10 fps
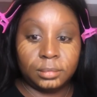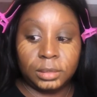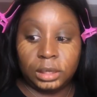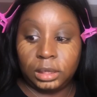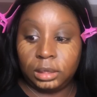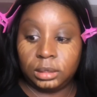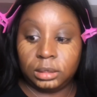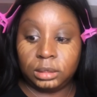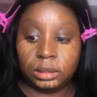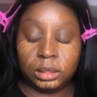And
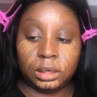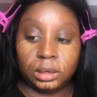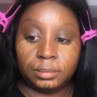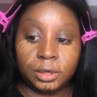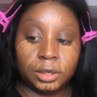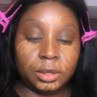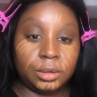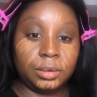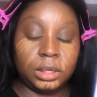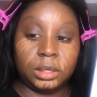then I'm gonna go
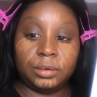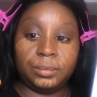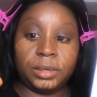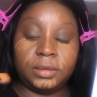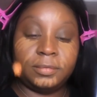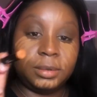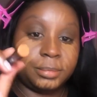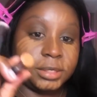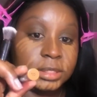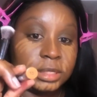in with number
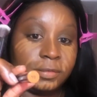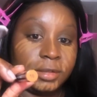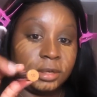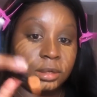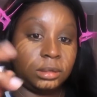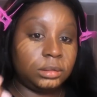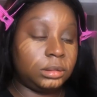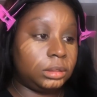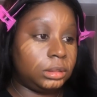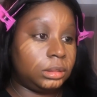7
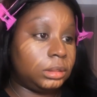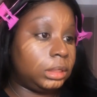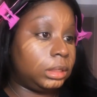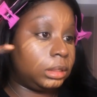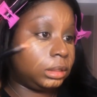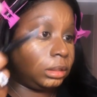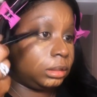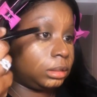and